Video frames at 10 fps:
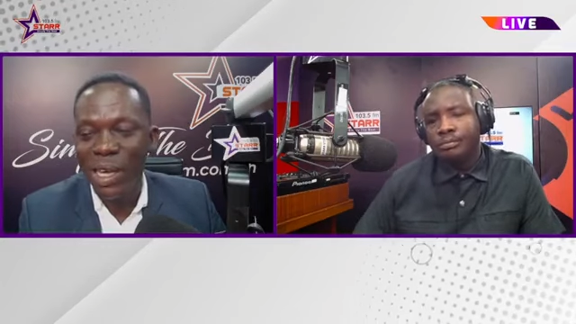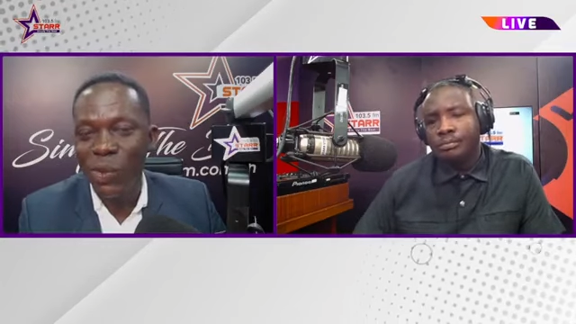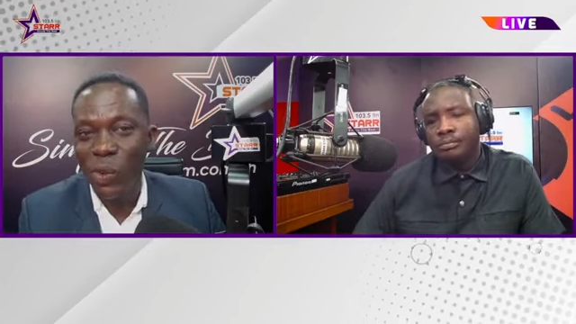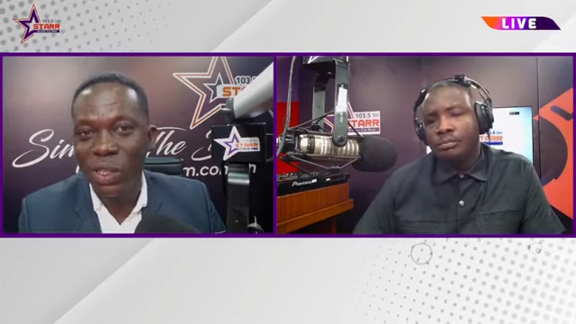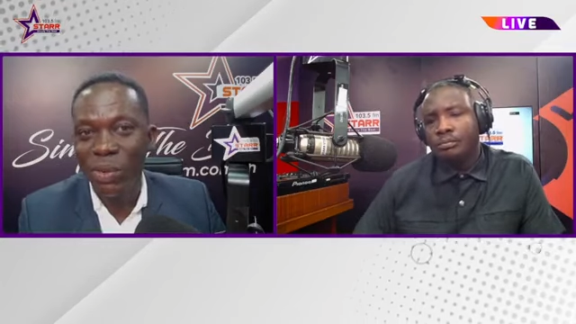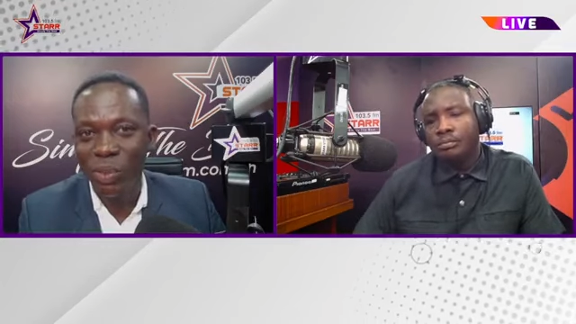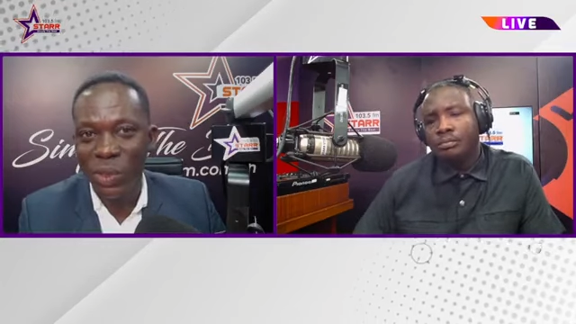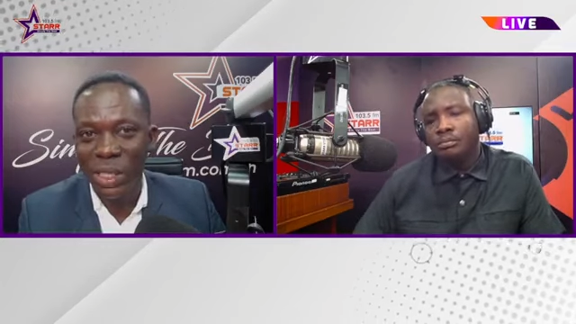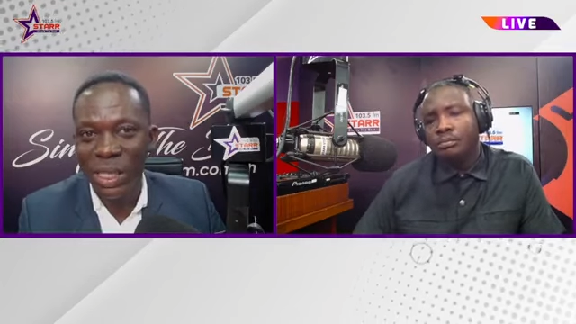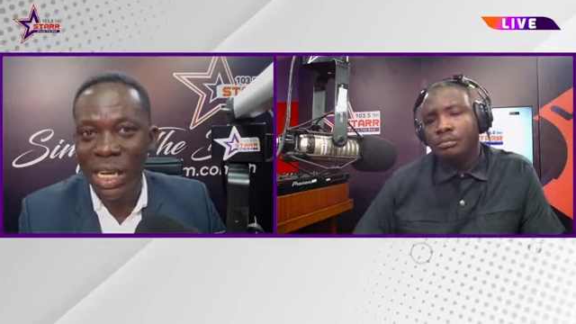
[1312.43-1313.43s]
Speaker 1: It was
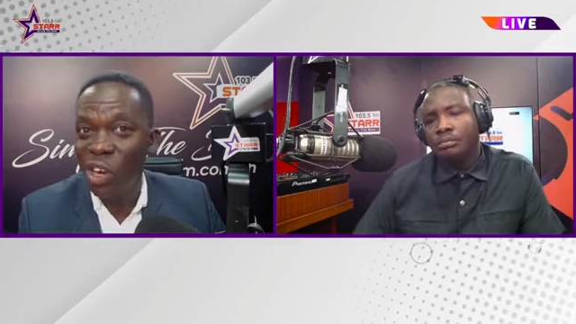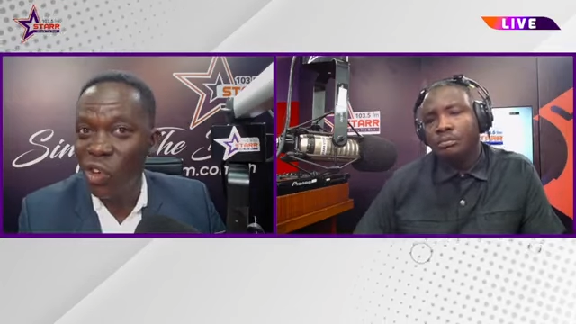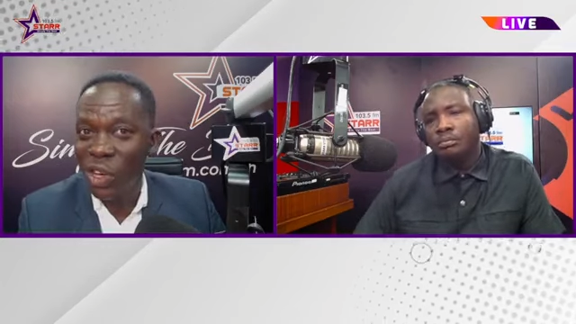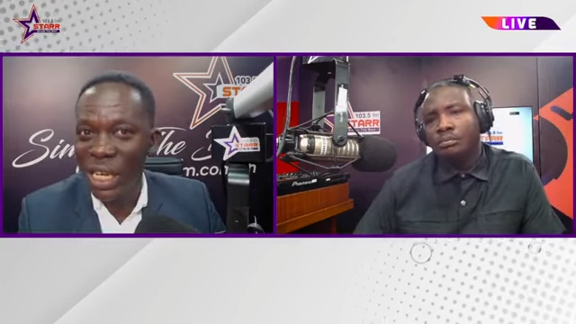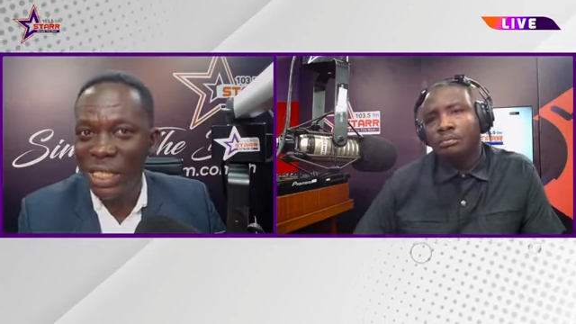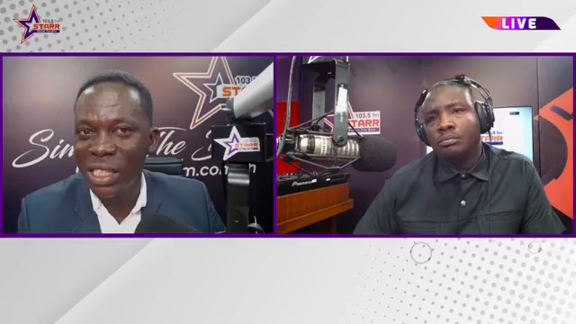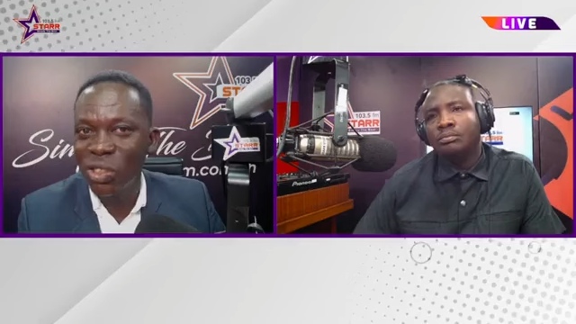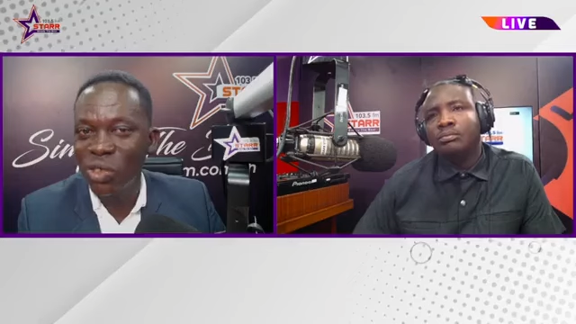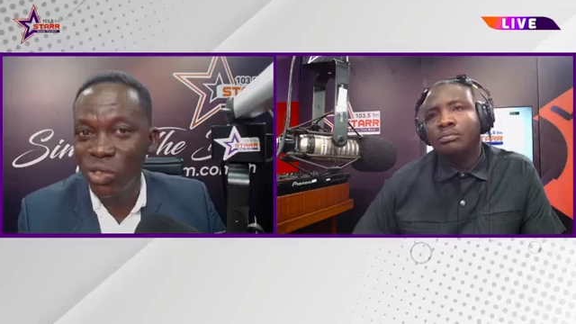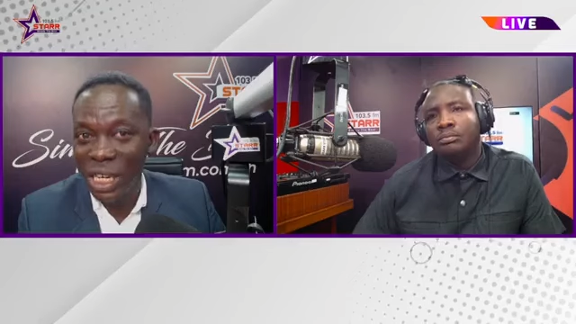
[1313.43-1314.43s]
brought in. The lawyers
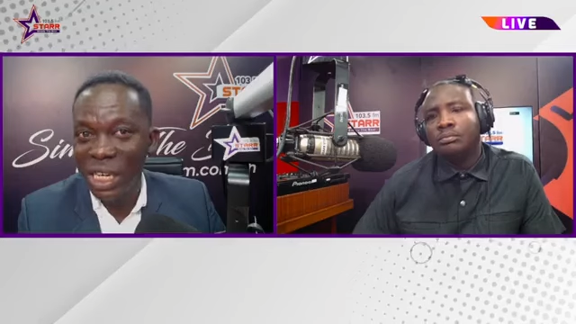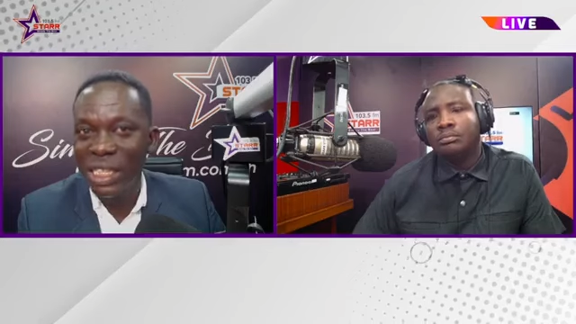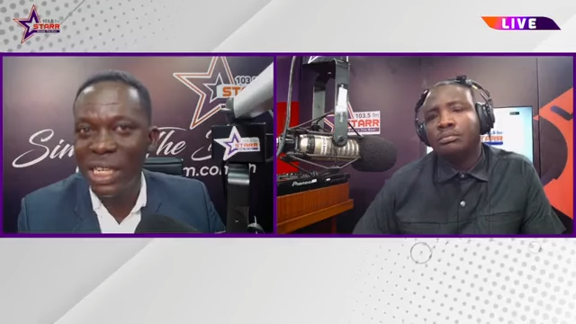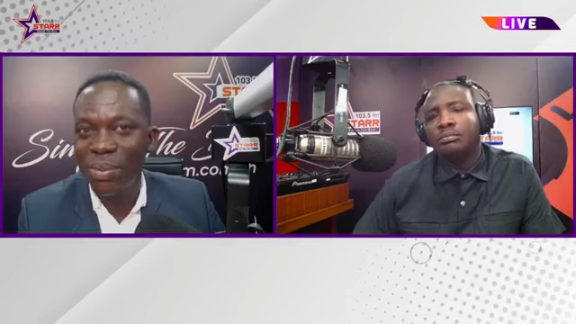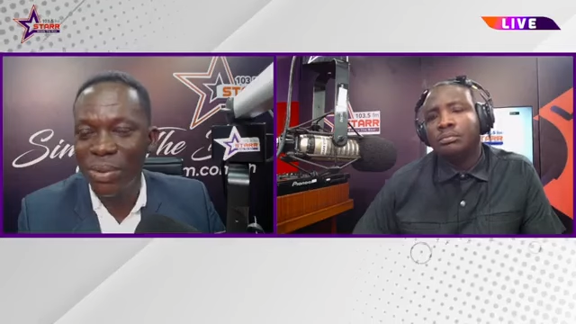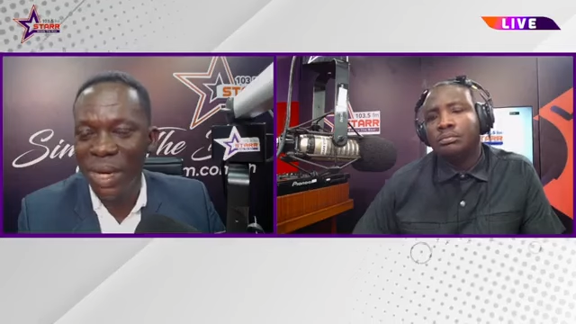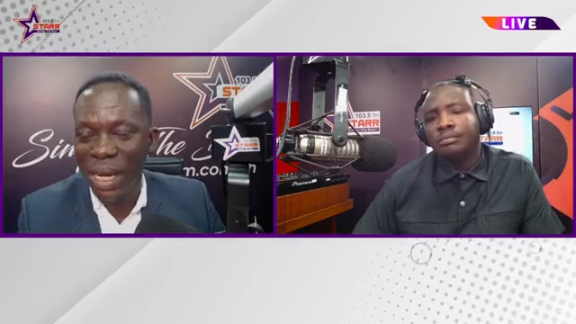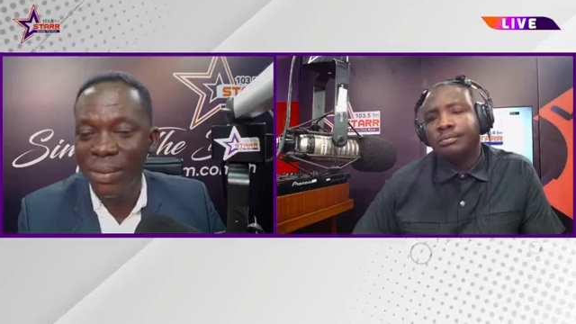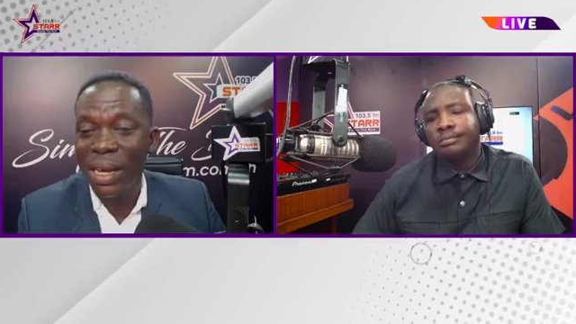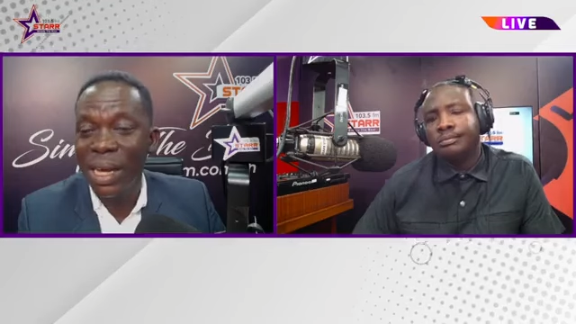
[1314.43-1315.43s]
raised a
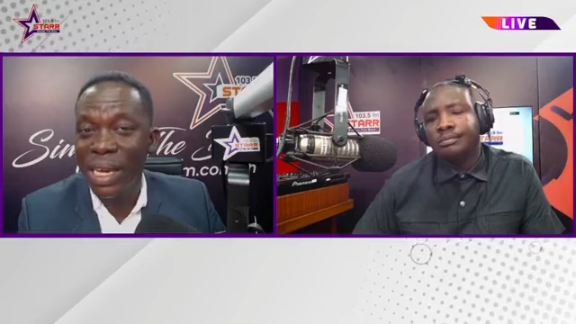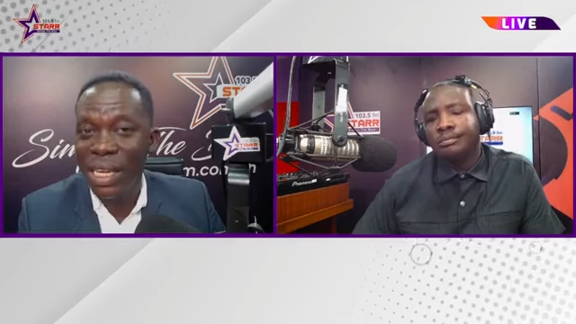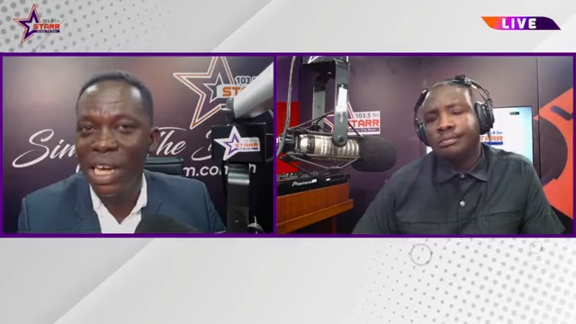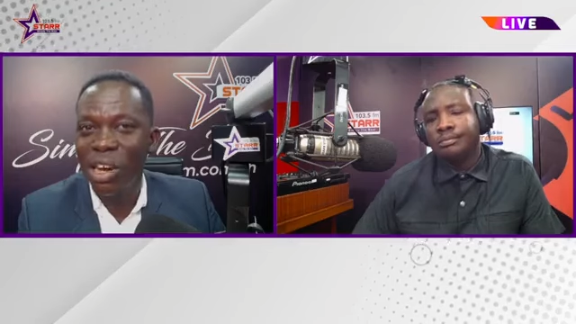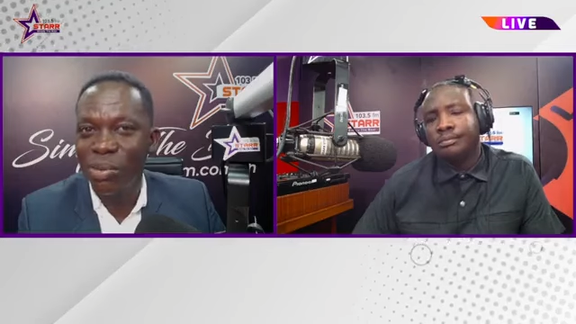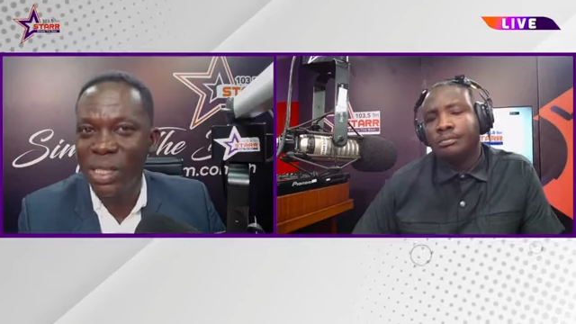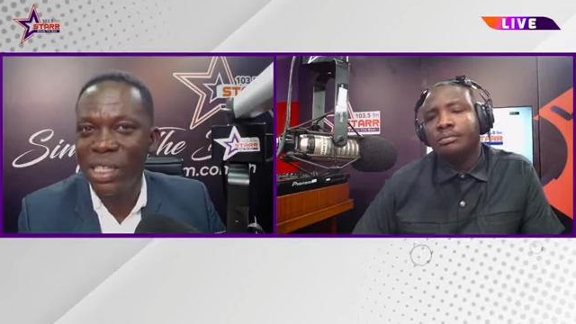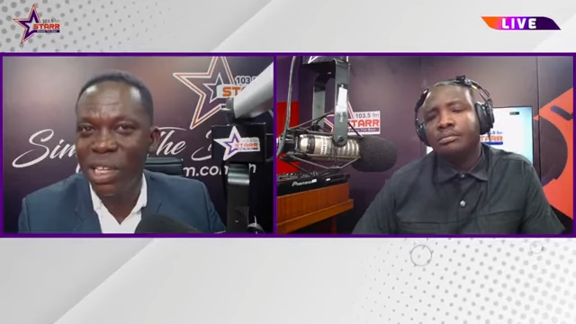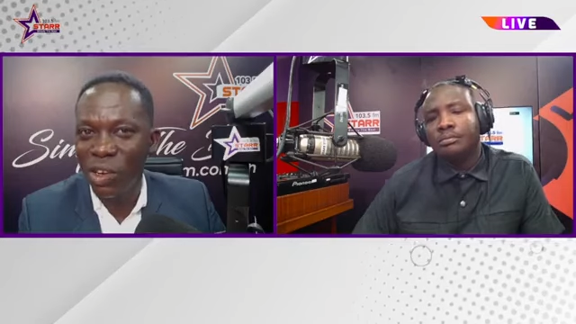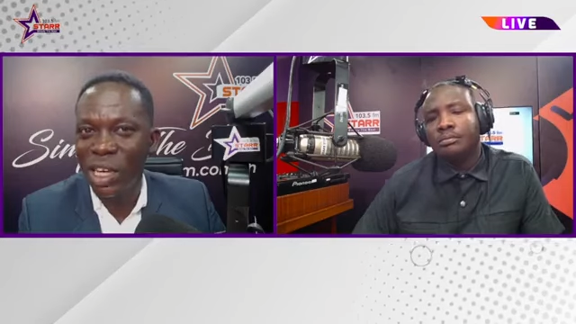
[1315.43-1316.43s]
preliminary legal
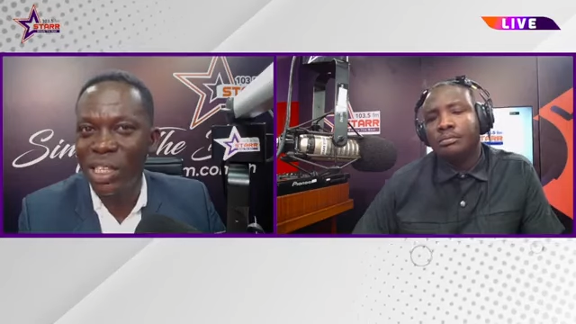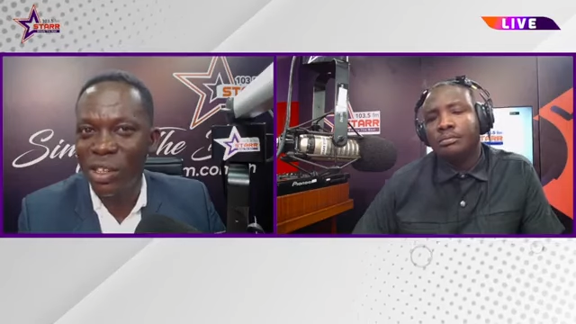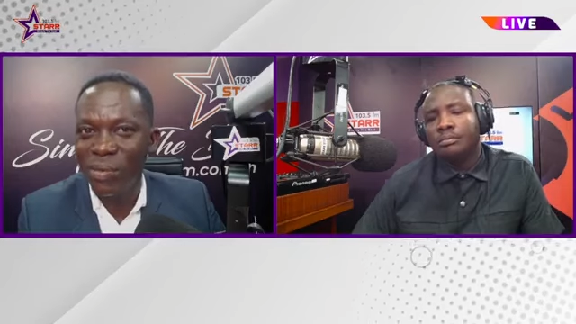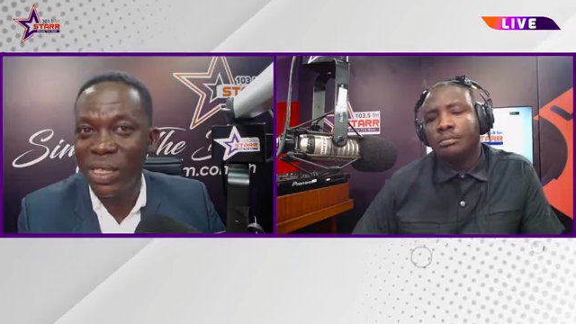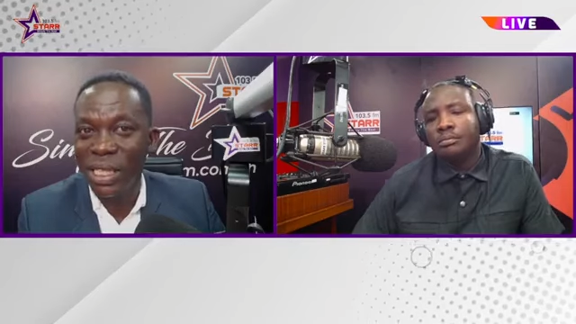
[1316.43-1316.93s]
objection. Lawyers of Mr.